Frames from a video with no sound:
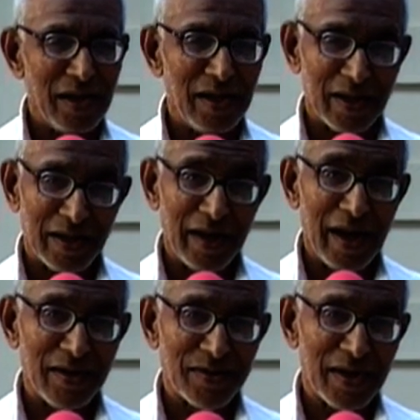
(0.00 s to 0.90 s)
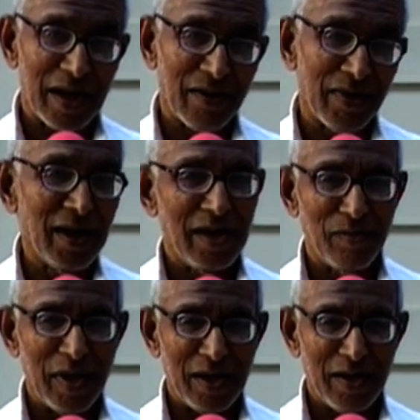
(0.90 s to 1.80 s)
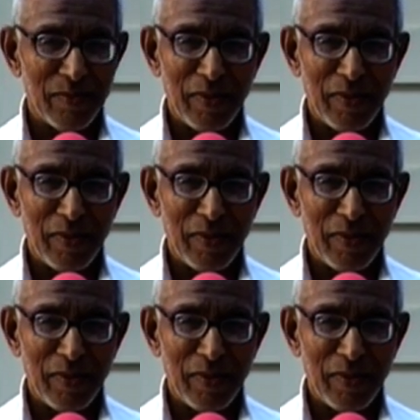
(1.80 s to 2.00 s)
It creates a heaven in me.